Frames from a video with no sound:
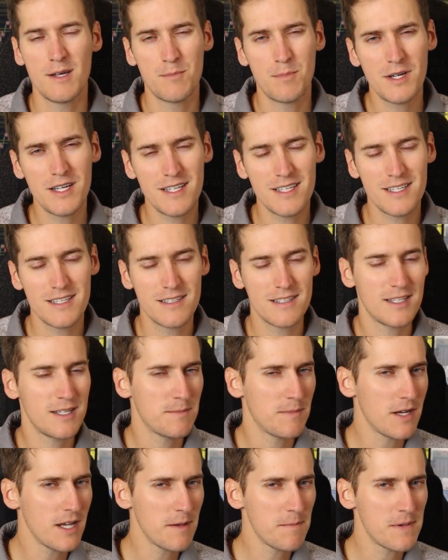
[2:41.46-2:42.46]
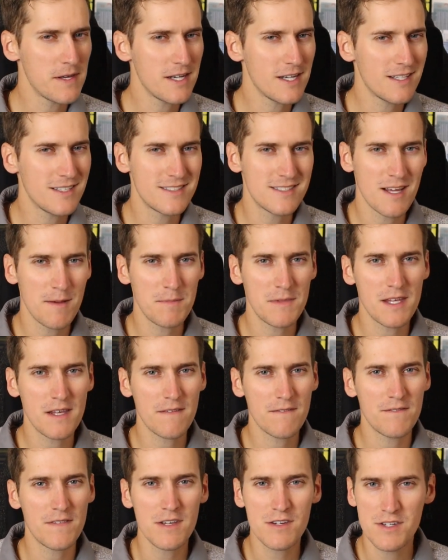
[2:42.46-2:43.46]
But in my opinion,
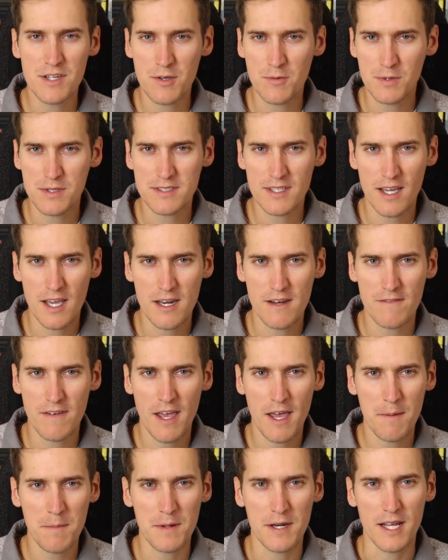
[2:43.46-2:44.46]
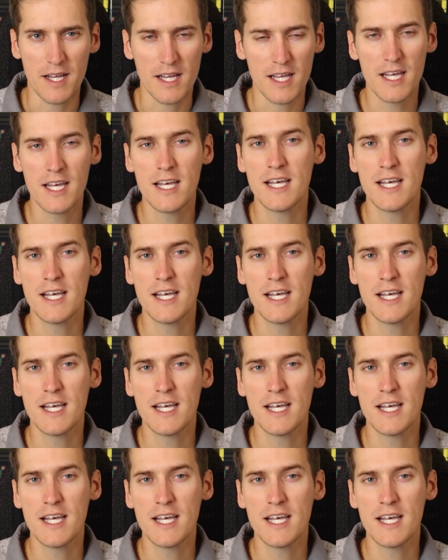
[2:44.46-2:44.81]
something fishy was kind of happening.